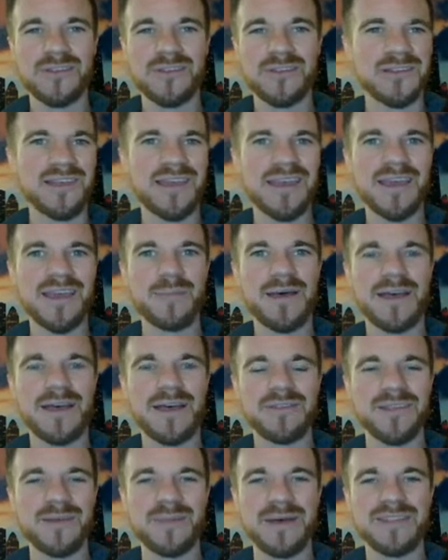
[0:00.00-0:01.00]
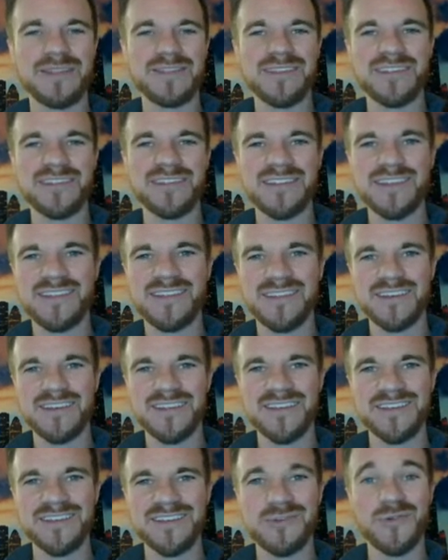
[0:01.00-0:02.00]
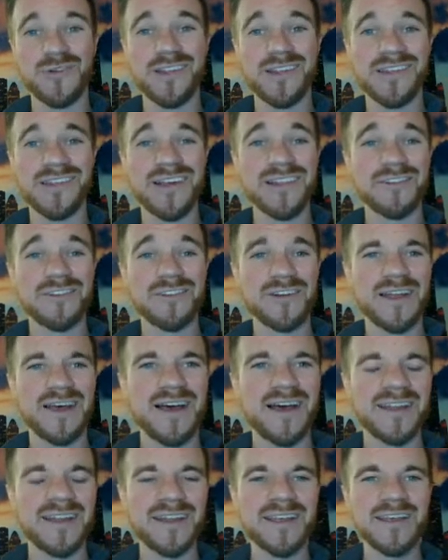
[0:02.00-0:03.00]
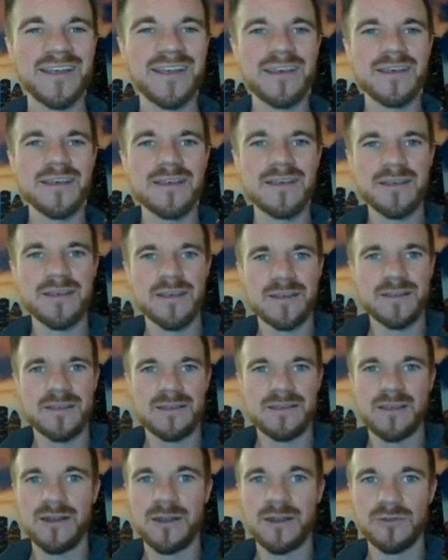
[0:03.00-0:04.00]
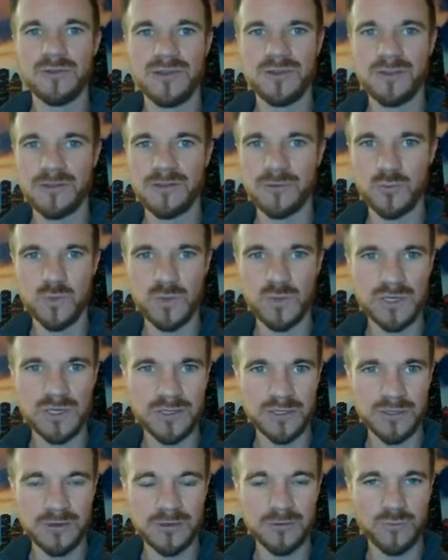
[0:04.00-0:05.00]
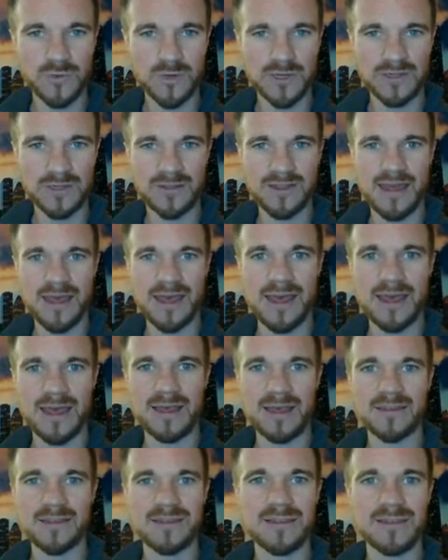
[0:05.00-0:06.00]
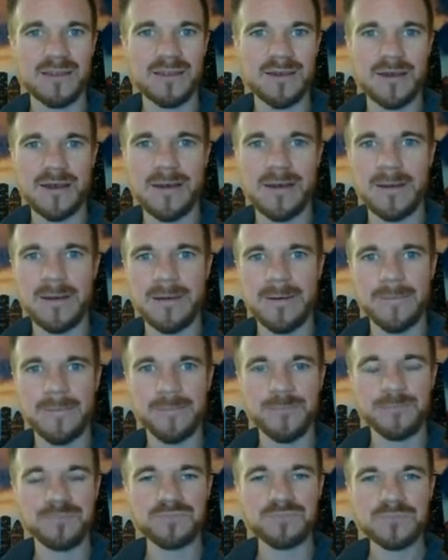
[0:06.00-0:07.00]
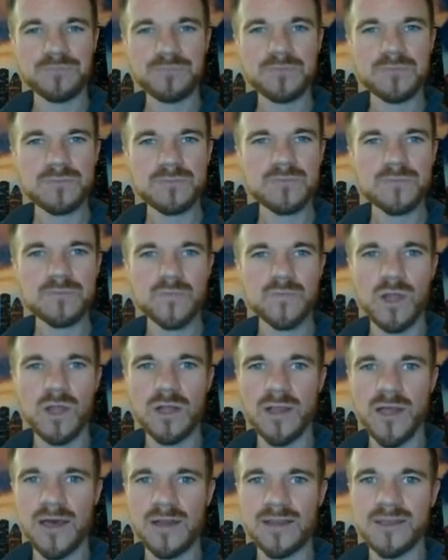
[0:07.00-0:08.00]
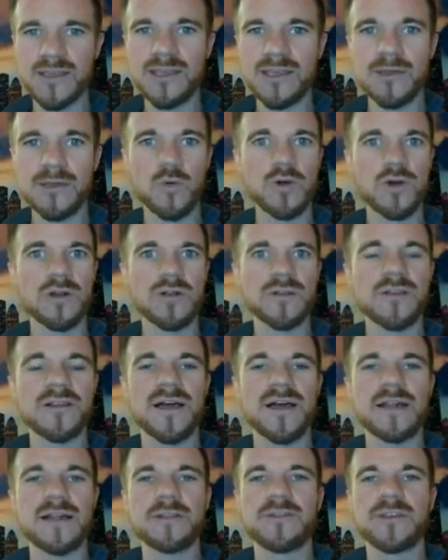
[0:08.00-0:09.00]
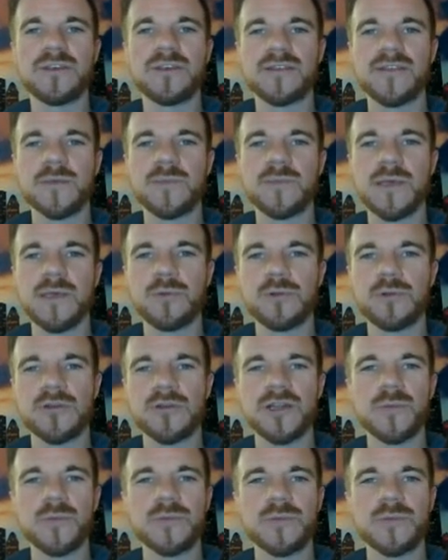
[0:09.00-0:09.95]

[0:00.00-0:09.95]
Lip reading: to say about this listing. It's do you want to sell it or not? This is a really good one. This has a lot of keywords, a lot of things that people are going to be